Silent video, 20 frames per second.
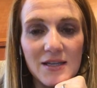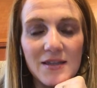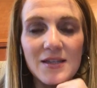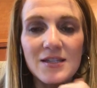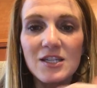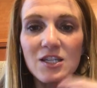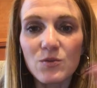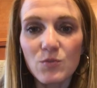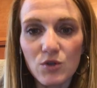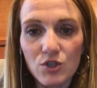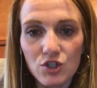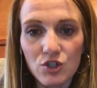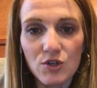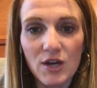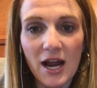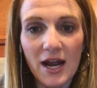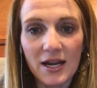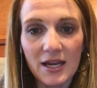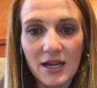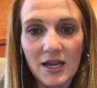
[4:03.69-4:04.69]
And this is where
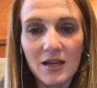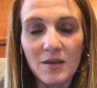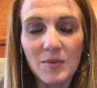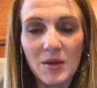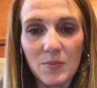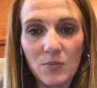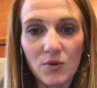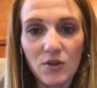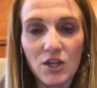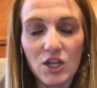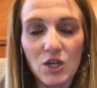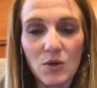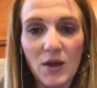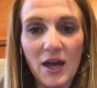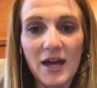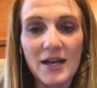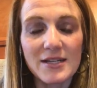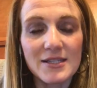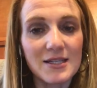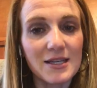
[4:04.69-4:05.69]
tracking people that you
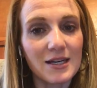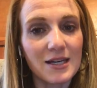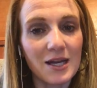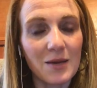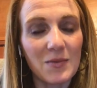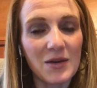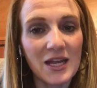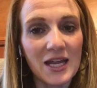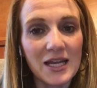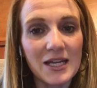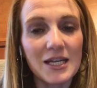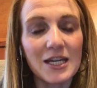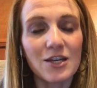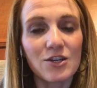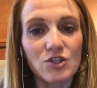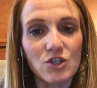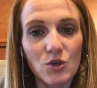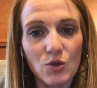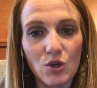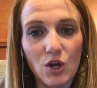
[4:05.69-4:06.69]
add is going to come in handy,
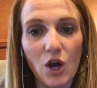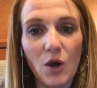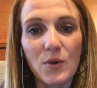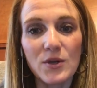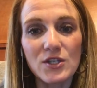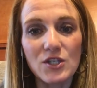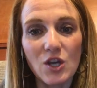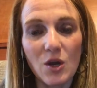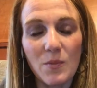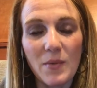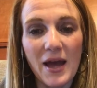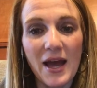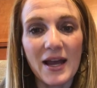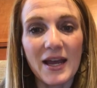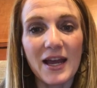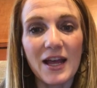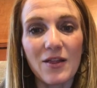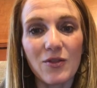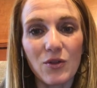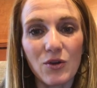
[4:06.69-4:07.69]
because you can always go back
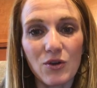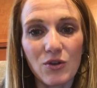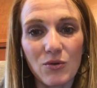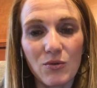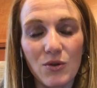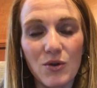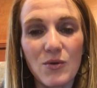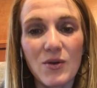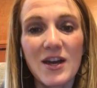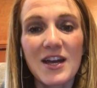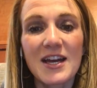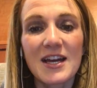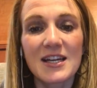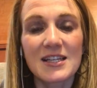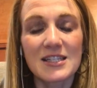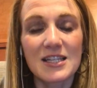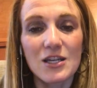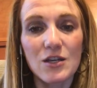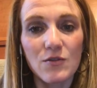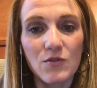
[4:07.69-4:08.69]
and look through
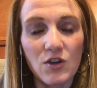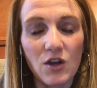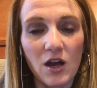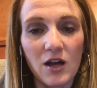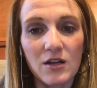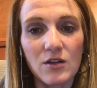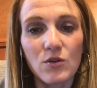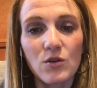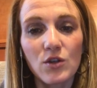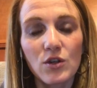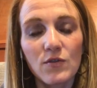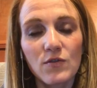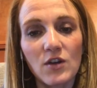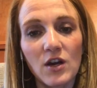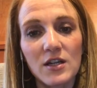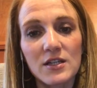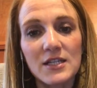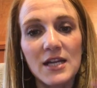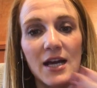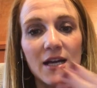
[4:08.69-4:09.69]
and see who you've
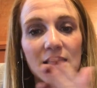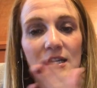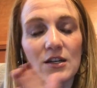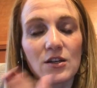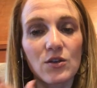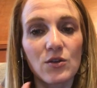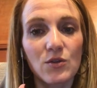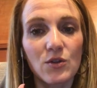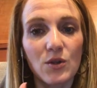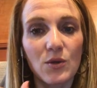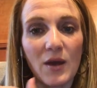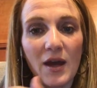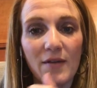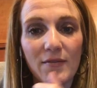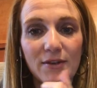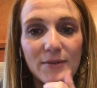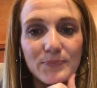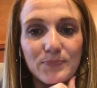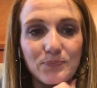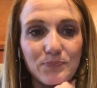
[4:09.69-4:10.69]
contacted and who you
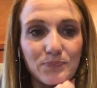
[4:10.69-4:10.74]
haven't.